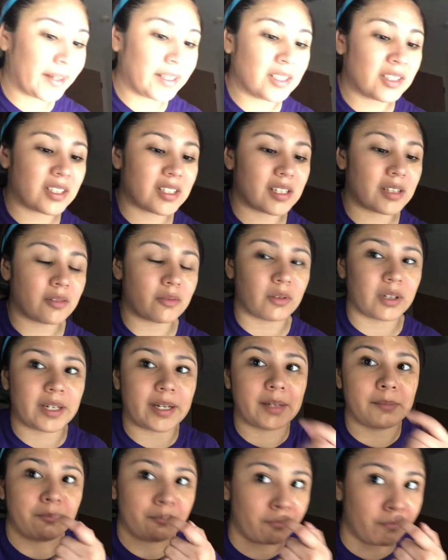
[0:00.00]
used it when
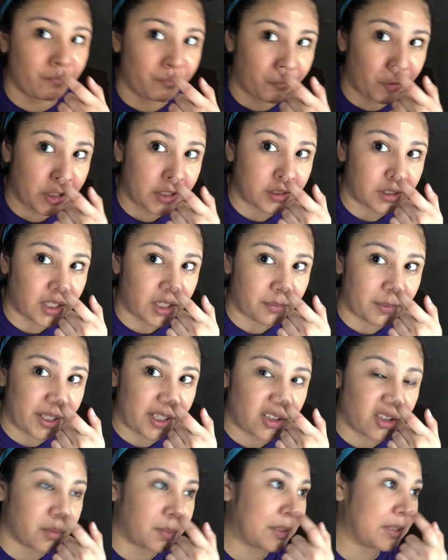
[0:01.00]
I first got my
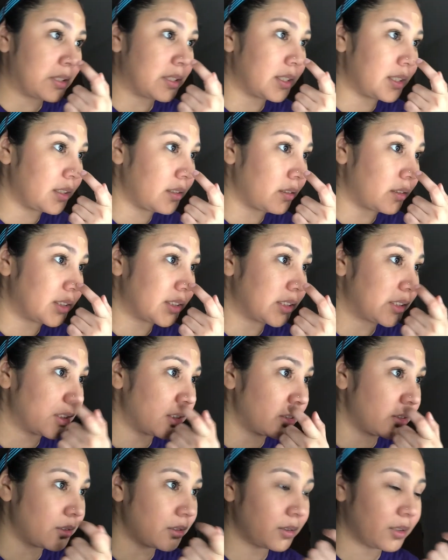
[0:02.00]
nose piercing
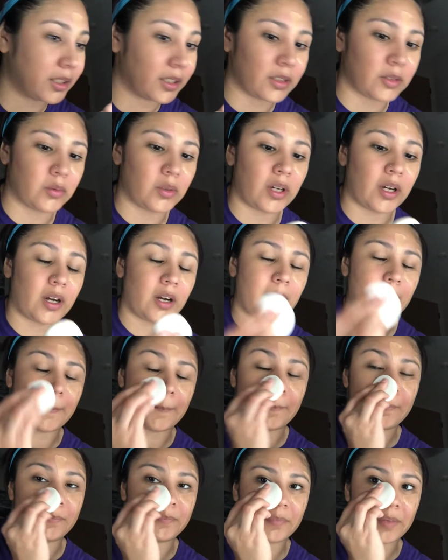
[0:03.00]
also, because
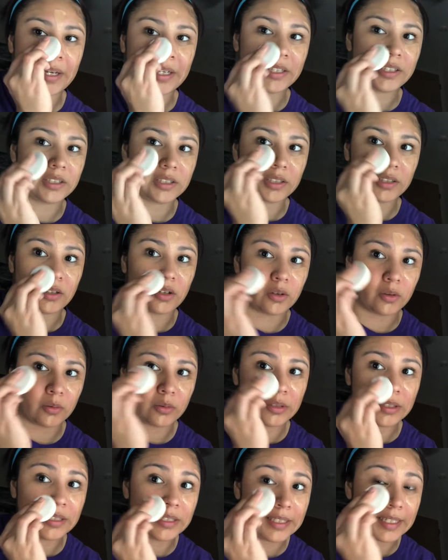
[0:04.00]
I used to go
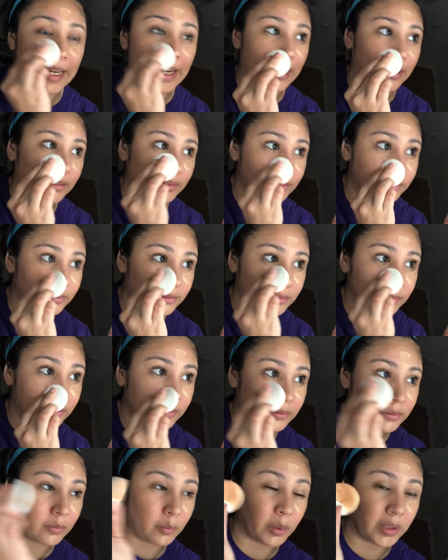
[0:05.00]
down
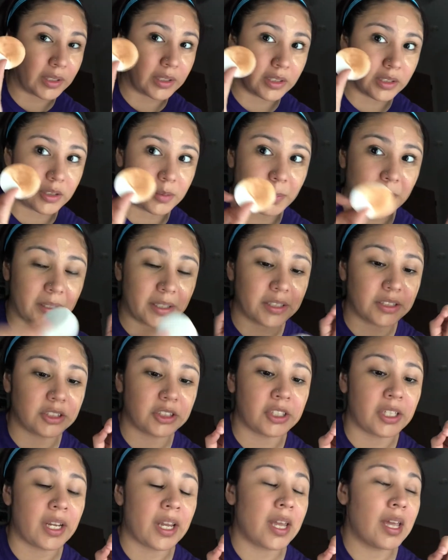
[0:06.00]
with the
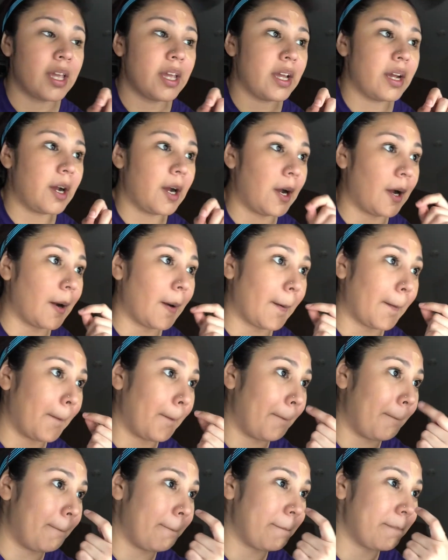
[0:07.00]
sponge,
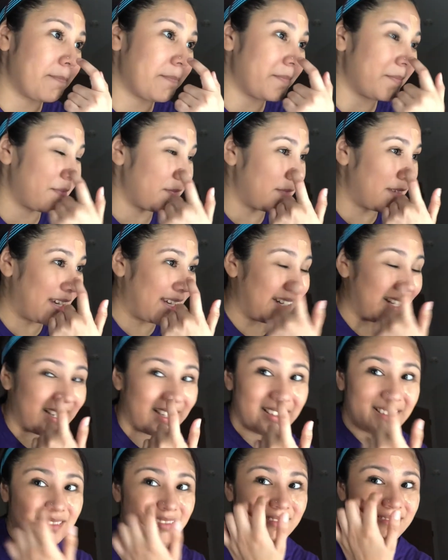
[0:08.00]
and it,
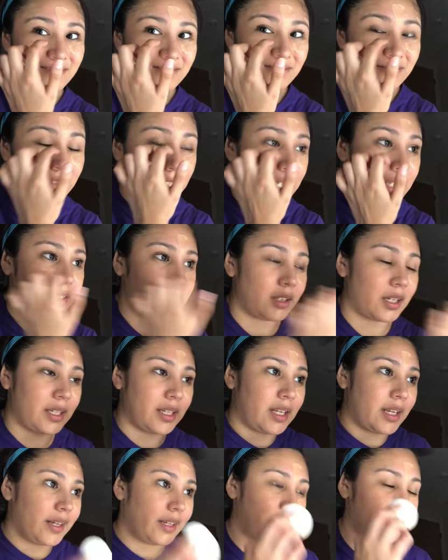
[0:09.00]
like, I
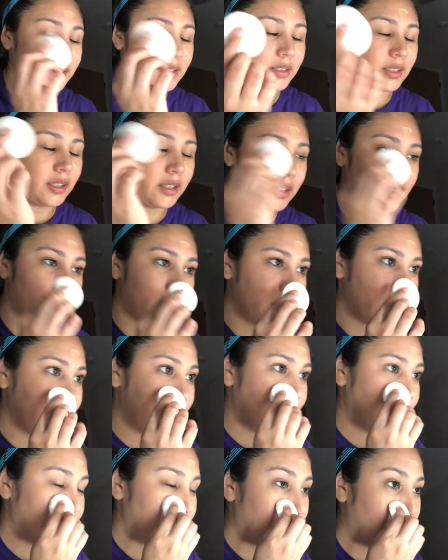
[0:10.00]
yanked and it hurt,
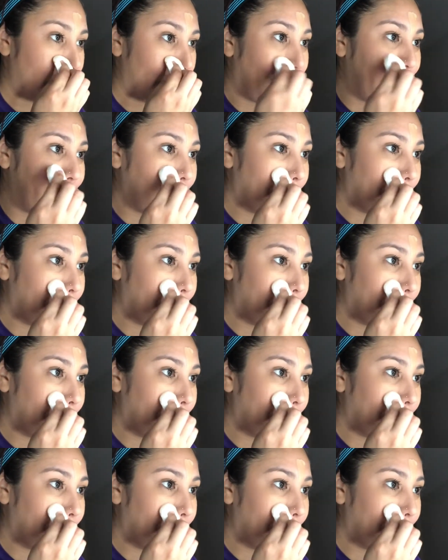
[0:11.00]
and yeah.